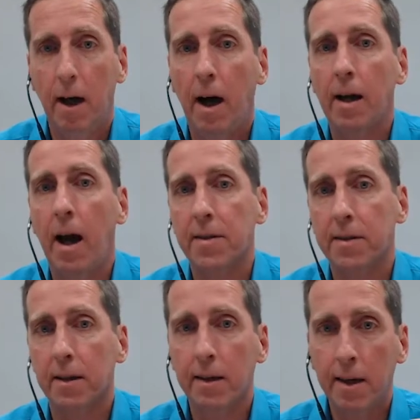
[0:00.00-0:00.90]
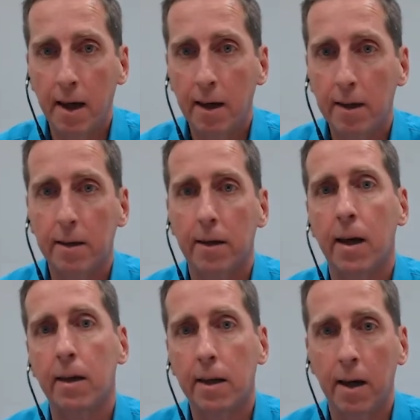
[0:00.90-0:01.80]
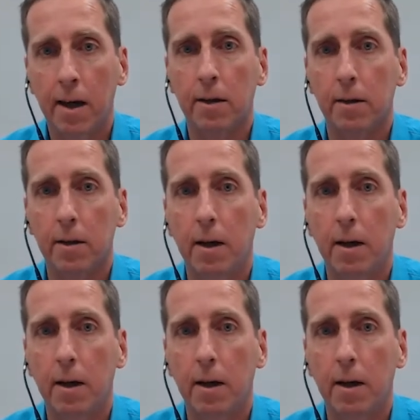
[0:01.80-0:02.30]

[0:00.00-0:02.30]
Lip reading: I ask again and again